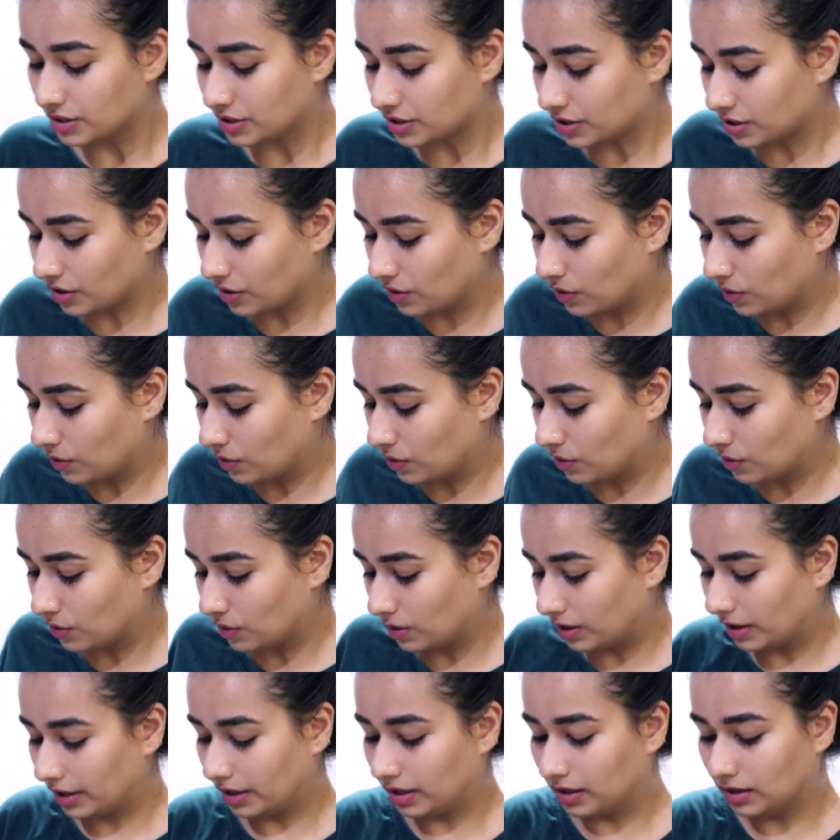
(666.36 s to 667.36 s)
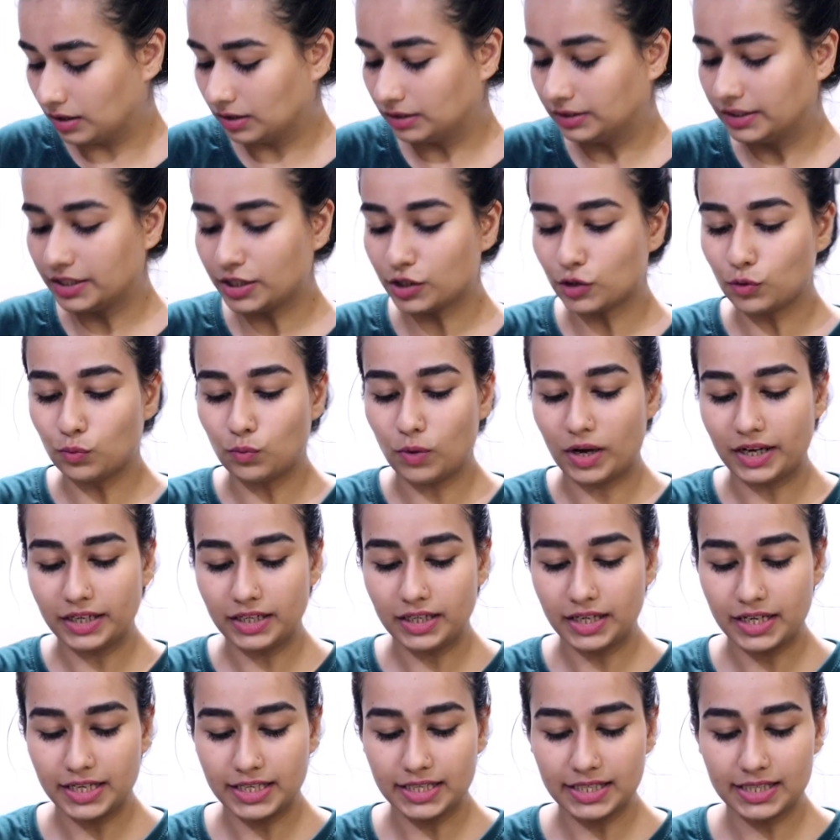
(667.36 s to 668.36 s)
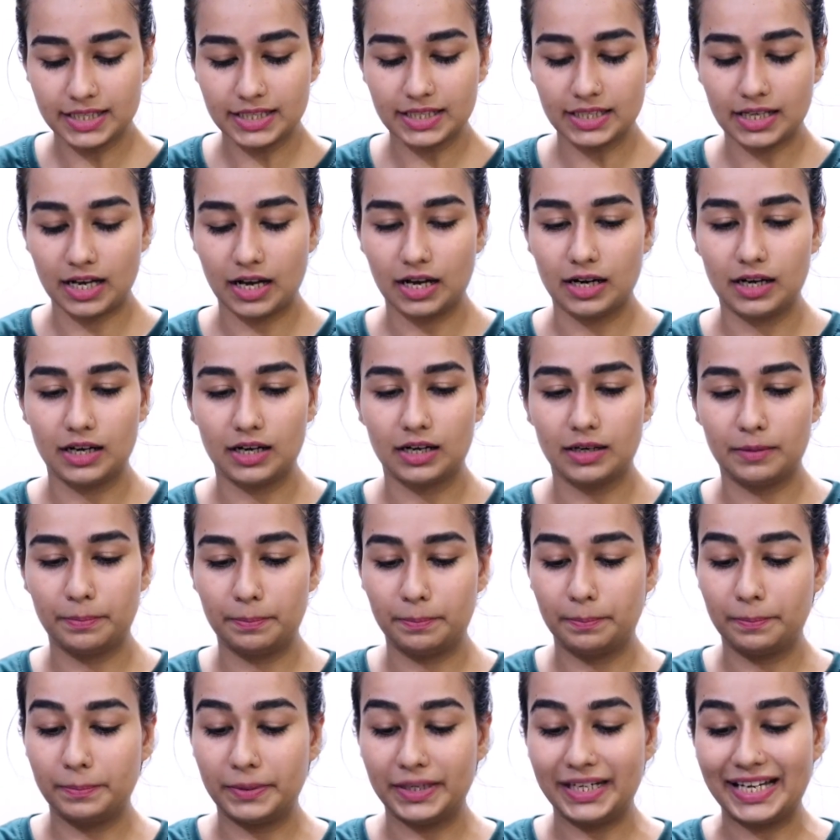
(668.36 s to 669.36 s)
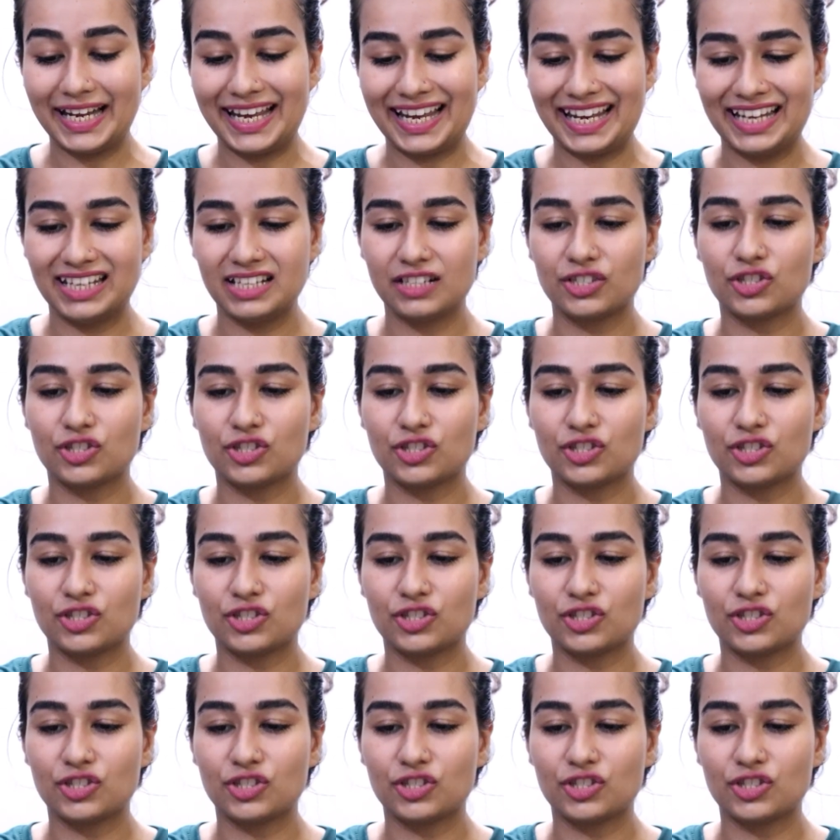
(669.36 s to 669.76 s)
So this one is a plain